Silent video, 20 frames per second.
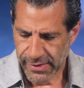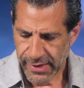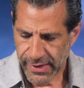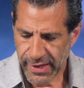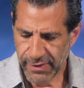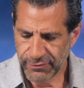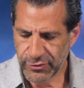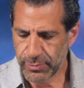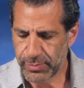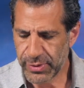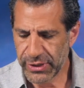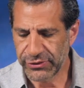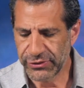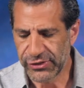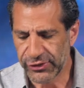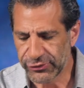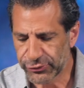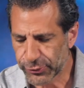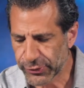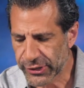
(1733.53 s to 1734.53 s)
Have you been
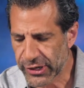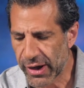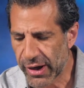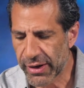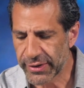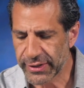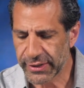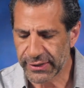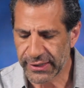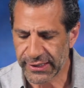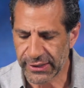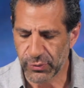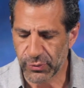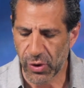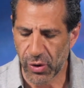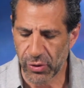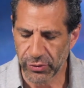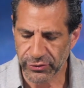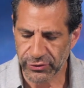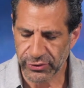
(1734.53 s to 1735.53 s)
disregarded? He
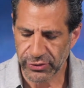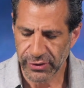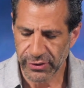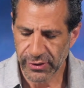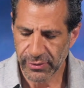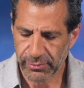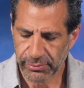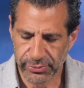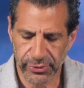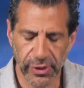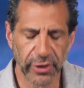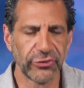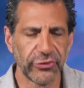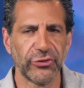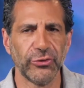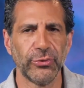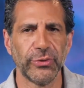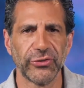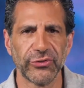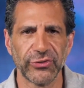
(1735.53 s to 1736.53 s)
won't
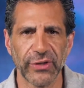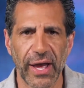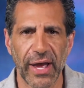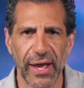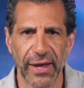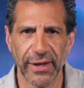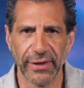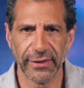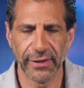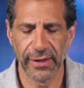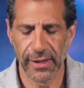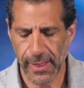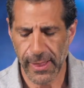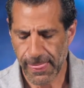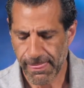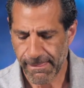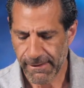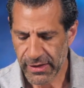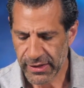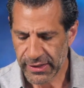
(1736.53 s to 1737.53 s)
brush you aside.
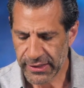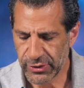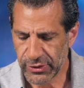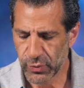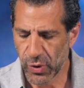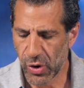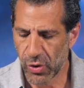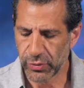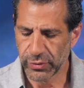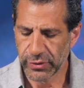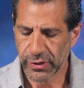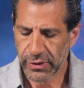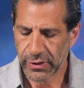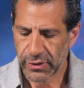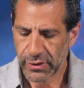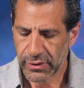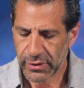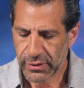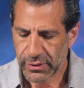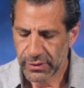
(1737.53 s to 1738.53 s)
He won't
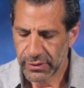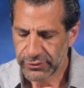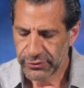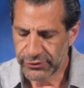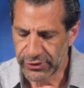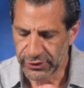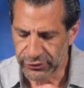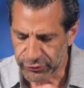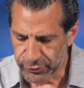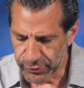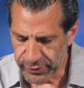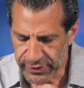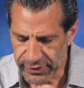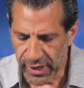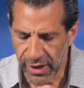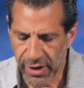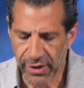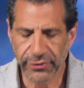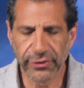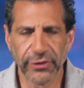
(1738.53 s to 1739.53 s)

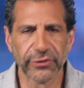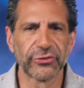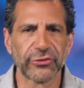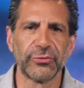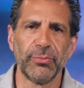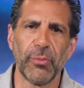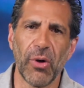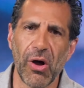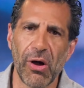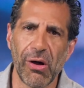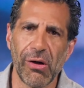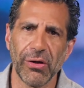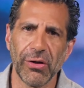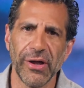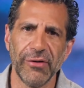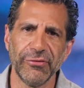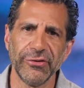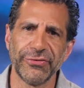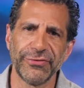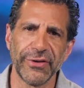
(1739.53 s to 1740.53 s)
disregard the small.
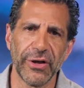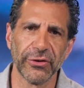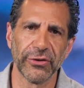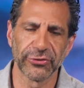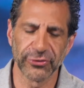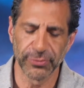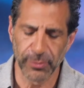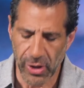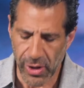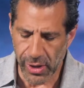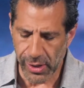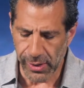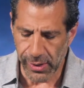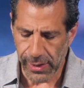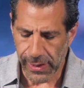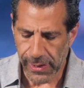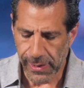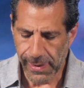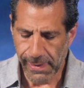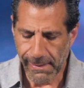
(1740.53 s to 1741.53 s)
Have you felt
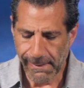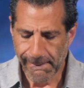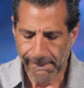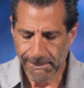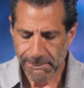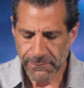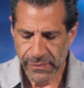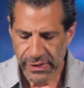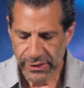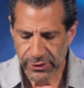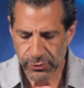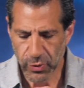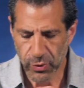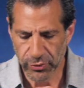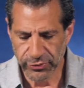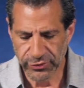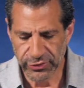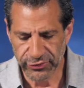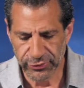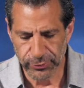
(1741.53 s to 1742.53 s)
small? He
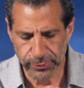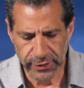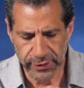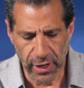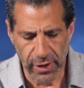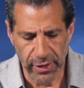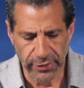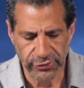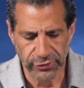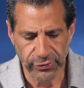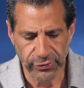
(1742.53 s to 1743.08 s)
won't disregard